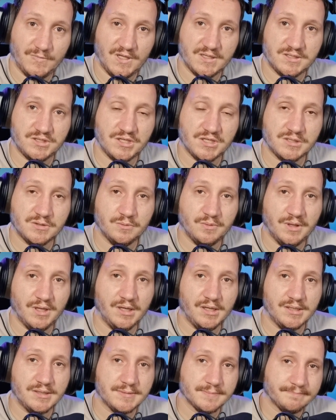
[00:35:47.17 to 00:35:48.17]
That's just the
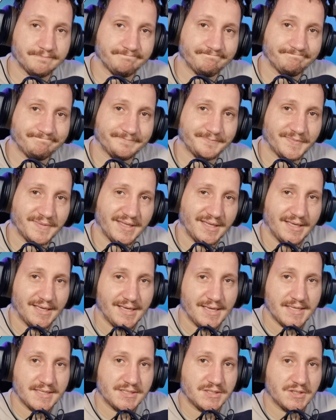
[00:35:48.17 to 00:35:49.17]
way it is.
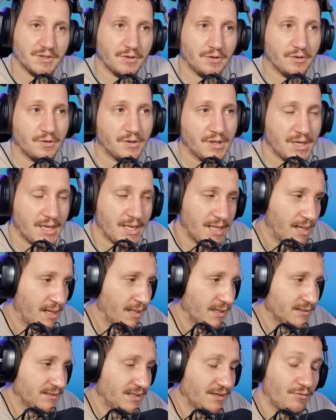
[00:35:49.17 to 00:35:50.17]
So,
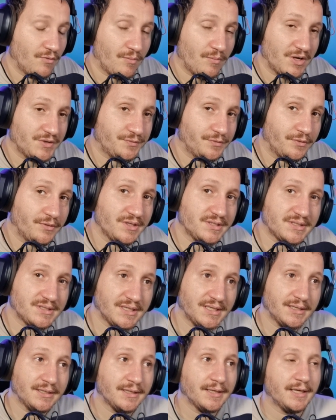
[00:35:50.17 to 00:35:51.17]
thank you very much for
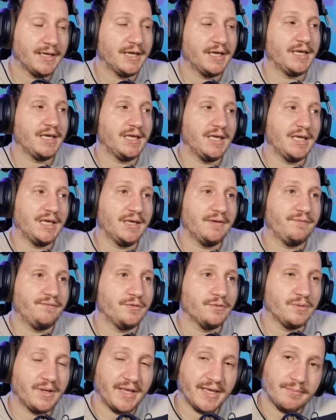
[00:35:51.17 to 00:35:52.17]
listening.
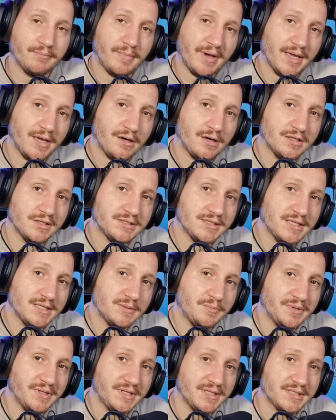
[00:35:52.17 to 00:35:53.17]
If you like my
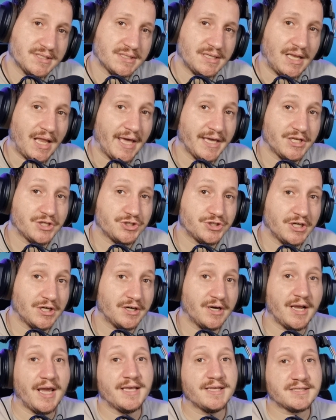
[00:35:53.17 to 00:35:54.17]
content, please like,
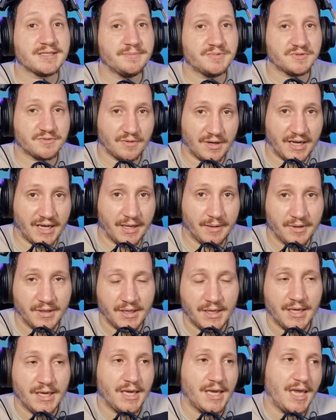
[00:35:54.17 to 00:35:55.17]
share, and subscribe.
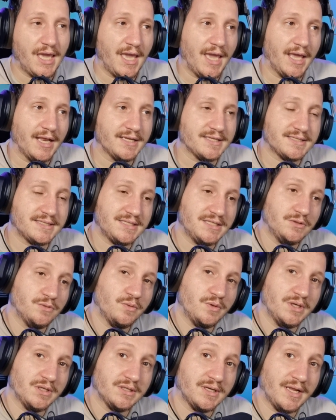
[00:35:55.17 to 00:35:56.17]
And see
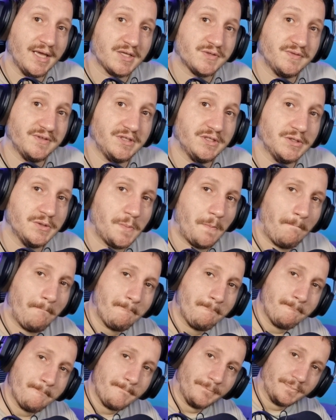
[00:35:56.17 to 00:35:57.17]
you in the next video.
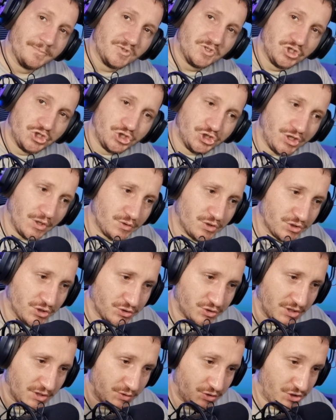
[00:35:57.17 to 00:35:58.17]
Ciao, ciao,
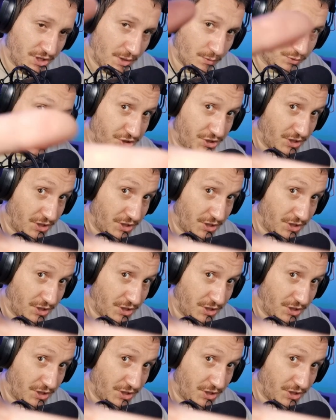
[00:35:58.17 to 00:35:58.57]
ciao, ciao, ciao,